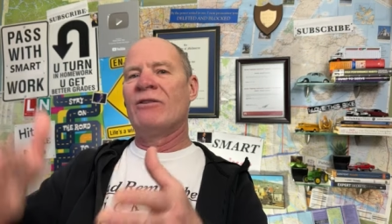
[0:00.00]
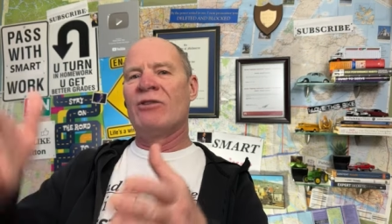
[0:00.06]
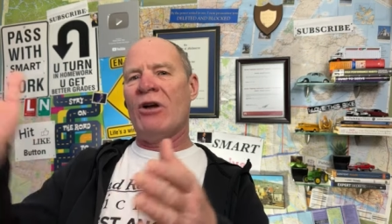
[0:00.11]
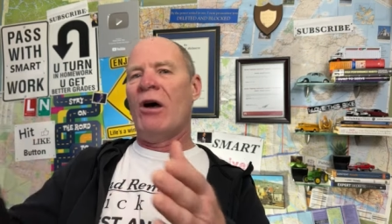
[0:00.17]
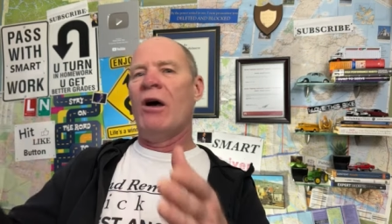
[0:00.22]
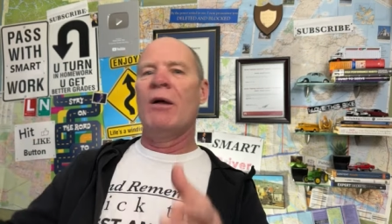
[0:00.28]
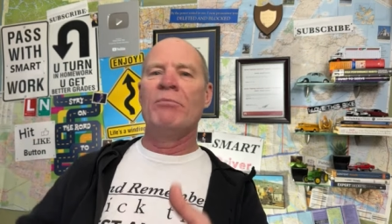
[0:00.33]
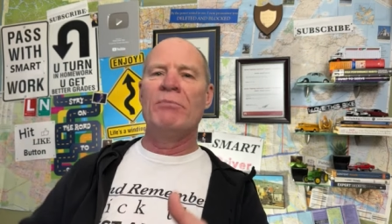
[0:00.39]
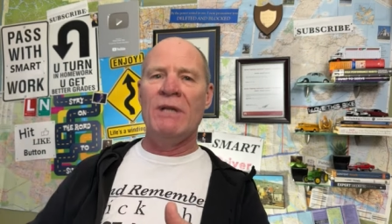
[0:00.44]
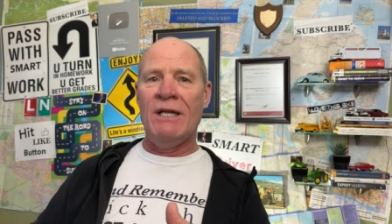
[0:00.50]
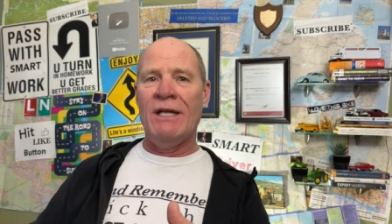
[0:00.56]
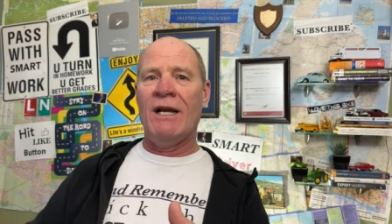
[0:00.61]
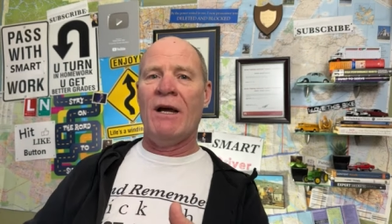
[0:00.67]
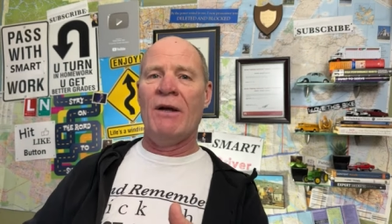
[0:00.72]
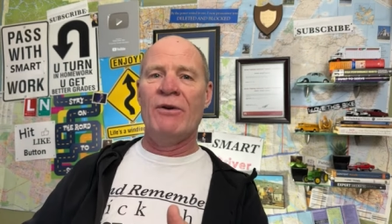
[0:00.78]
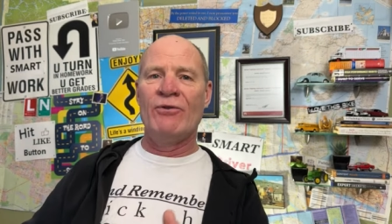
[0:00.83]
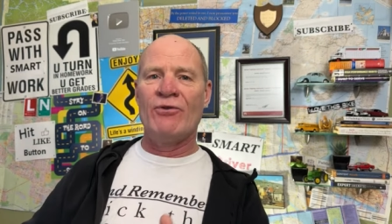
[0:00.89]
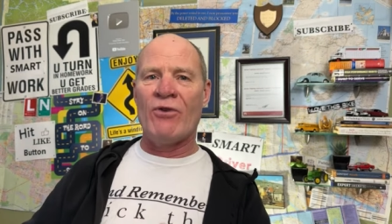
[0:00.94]
taught me how
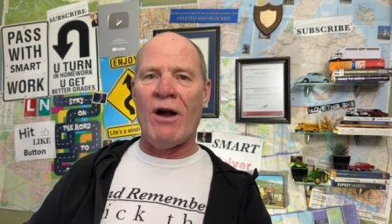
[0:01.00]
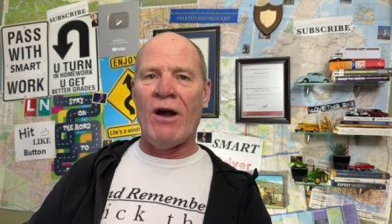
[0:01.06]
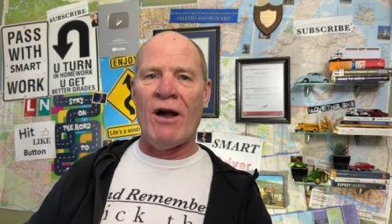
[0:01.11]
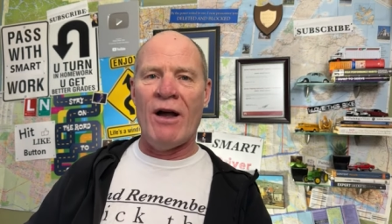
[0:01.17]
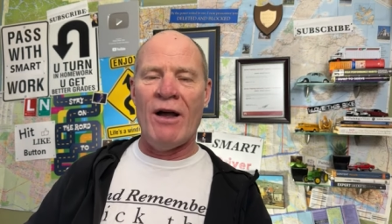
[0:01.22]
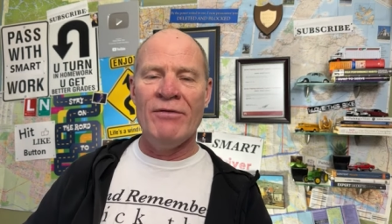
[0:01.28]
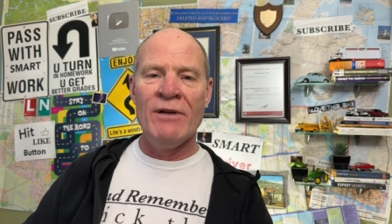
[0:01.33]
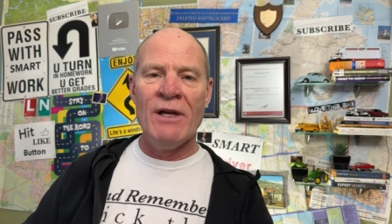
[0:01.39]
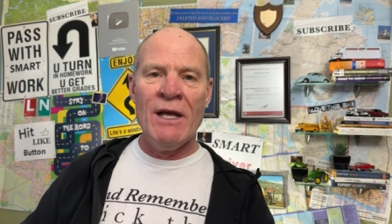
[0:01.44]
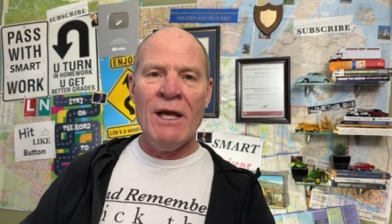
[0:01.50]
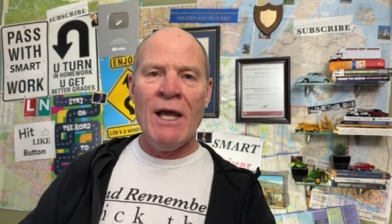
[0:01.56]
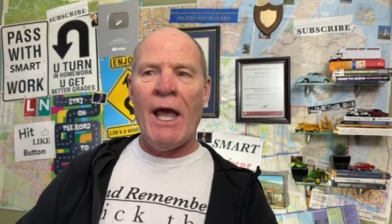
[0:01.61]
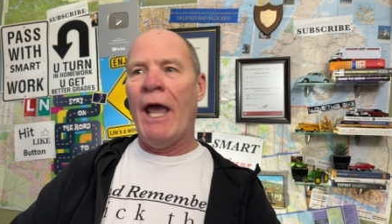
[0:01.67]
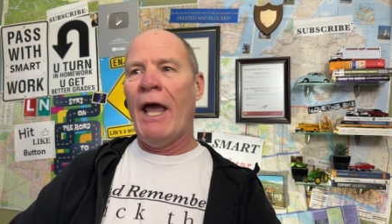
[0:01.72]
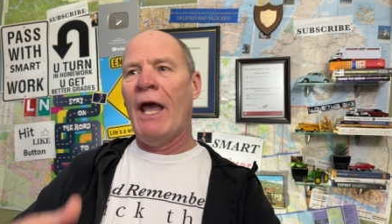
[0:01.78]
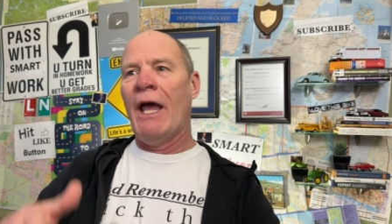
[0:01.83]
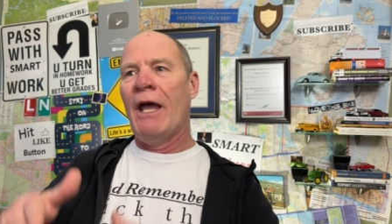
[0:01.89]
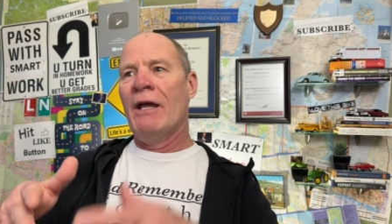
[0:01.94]
to drive
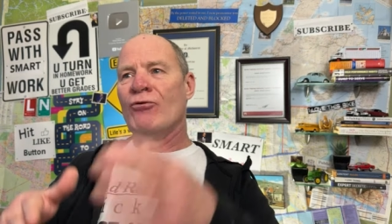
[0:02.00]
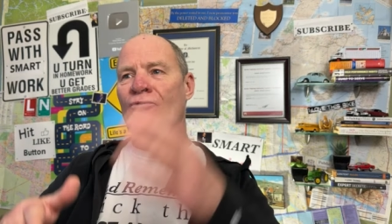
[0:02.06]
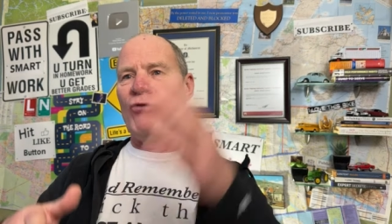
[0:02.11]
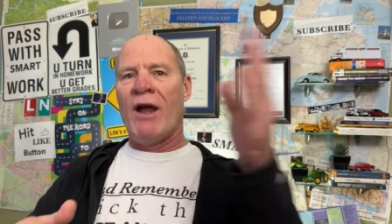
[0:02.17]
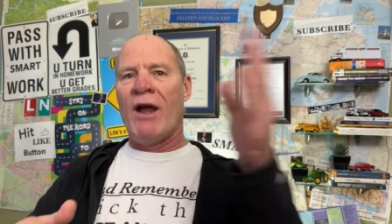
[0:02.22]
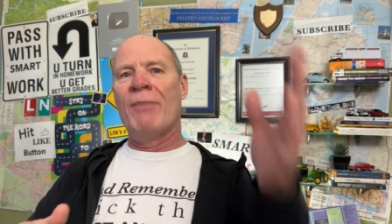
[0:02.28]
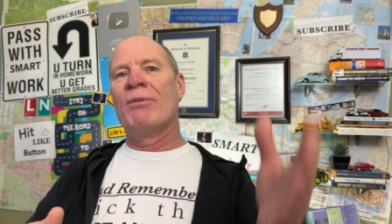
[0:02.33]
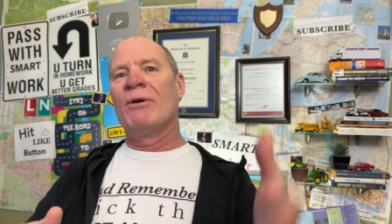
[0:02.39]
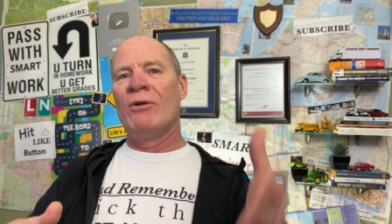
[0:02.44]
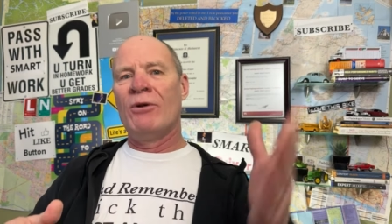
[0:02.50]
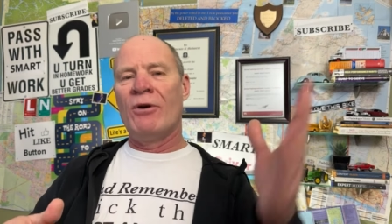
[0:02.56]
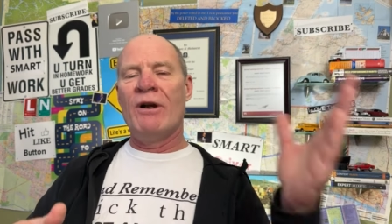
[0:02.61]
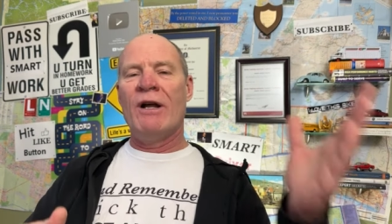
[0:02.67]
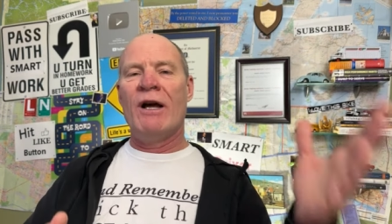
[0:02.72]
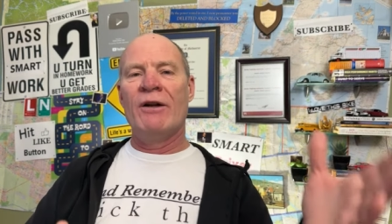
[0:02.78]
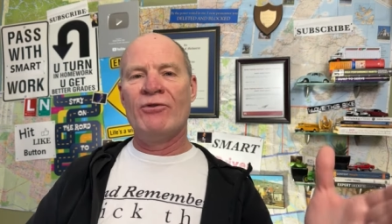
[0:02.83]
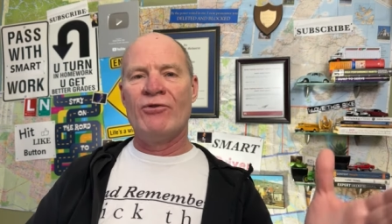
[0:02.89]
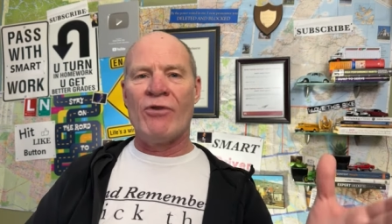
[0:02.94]
and grandpa learned
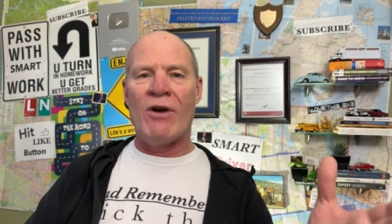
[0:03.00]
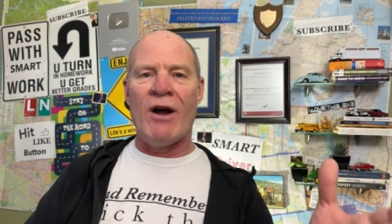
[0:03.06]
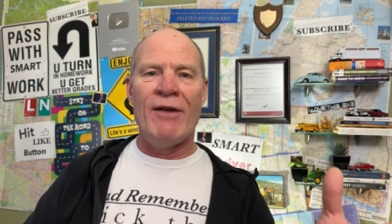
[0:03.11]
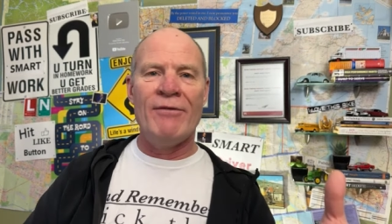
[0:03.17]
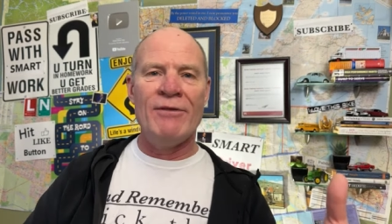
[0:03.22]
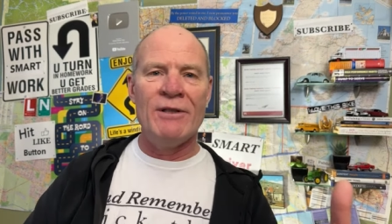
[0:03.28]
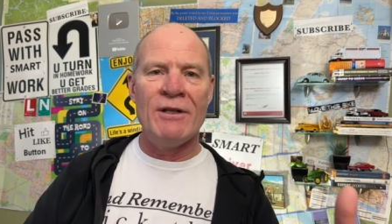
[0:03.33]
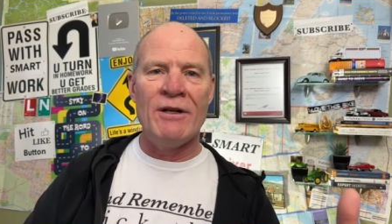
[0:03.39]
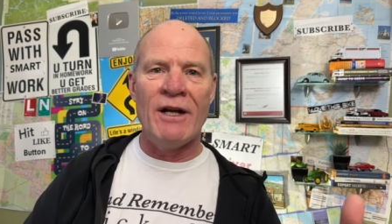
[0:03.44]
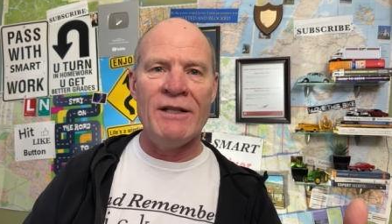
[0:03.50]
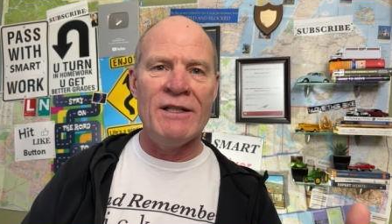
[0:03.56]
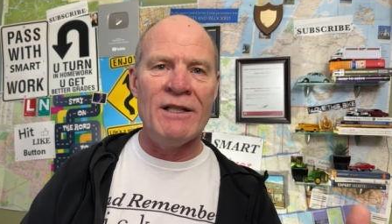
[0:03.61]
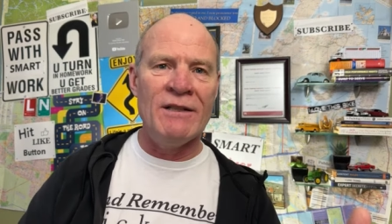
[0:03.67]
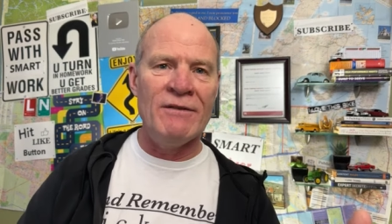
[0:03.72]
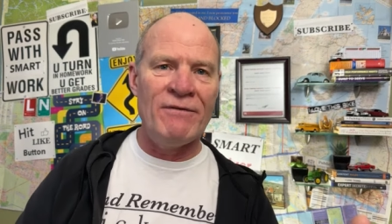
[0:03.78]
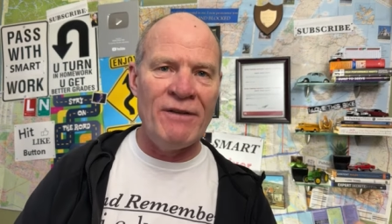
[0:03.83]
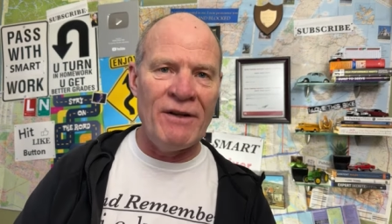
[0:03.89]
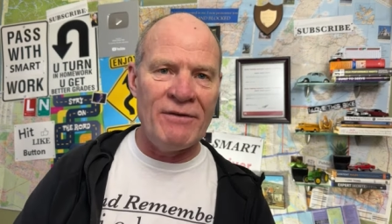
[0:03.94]
how to drive in the
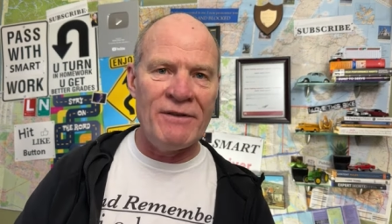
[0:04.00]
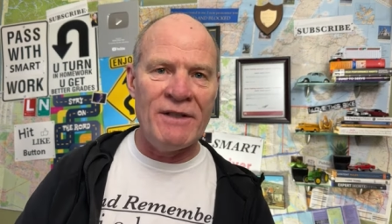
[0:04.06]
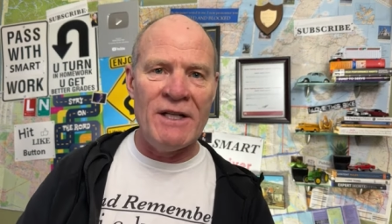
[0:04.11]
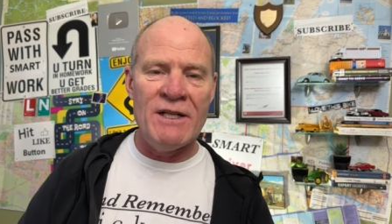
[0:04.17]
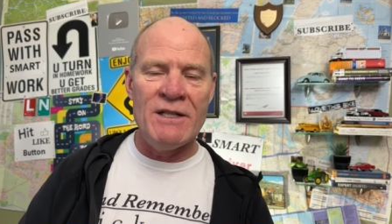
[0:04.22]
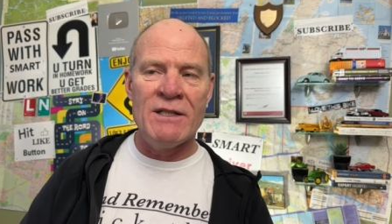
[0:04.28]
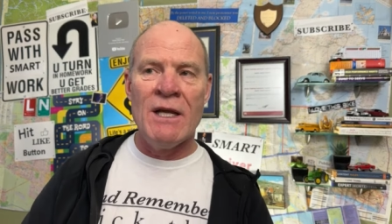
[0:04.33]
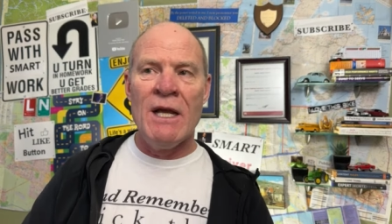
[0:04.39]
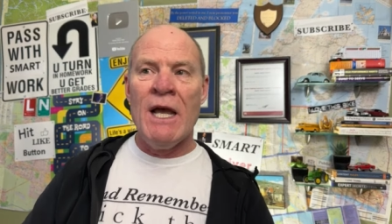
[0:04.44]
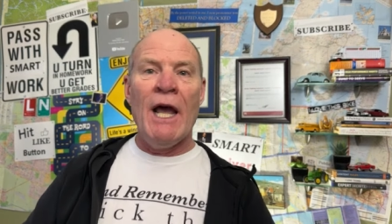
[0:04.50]
1950s